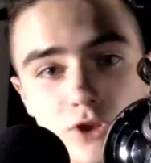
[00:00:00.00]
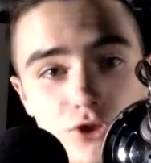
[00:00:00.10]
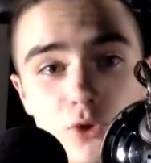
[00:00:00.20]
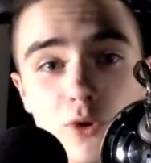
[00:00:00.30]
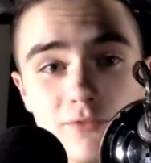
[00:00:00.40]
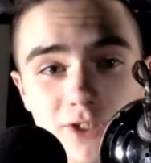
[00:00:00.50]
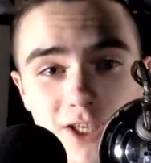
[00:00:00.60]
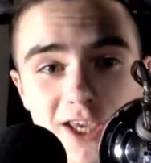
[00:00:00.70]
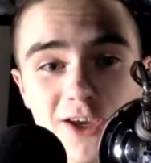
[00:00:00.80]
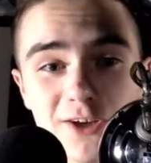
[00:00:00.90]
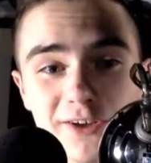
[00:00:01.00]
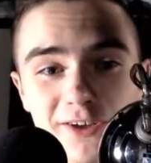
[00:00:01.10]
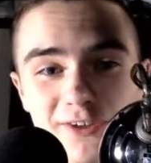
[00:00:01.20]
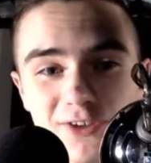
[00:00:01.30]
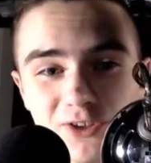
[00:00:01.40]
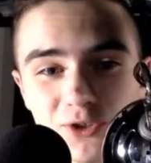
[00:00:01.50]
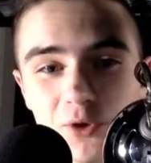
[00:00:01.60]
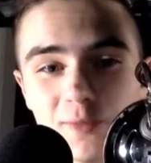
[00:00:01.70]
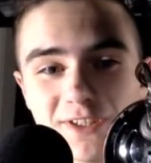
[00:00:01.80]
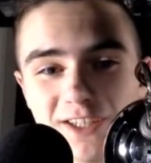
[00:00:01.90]
the storm's here. The
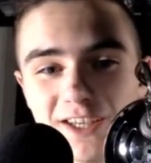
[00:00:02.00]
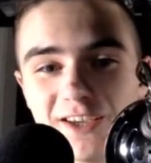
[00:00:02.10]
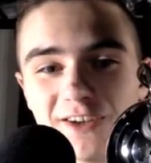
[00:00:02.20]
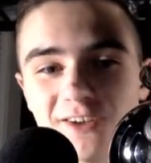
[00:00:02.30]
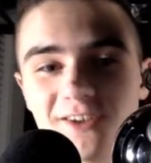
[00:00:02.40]
storm is here.